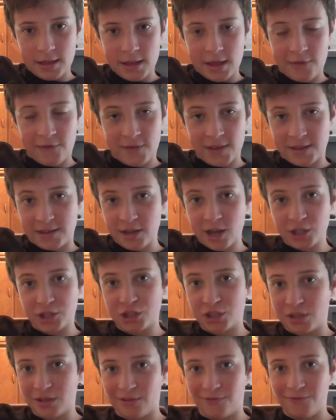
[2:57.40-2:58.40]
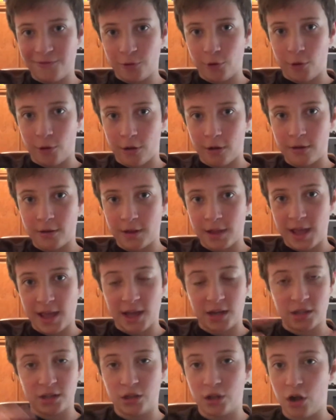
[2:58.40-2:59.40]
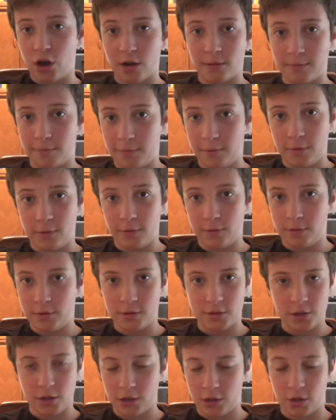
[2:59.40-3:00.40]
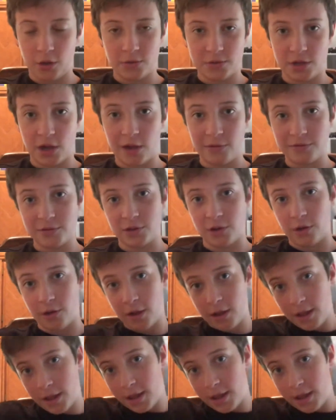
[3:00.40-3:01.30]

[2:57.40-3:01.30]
if he touches the floor, an alarm goes off. So